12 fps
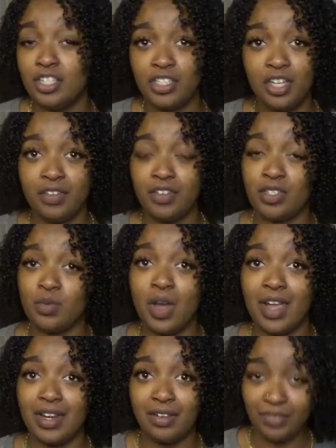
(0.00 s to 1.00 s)
She over here
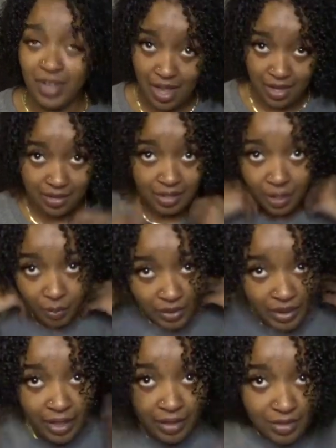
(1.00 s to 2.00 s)
swatting at flies. Like, what
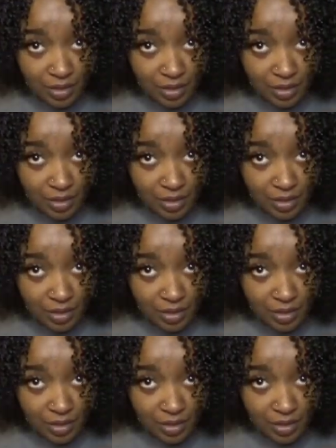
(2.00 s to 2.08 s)
the heck is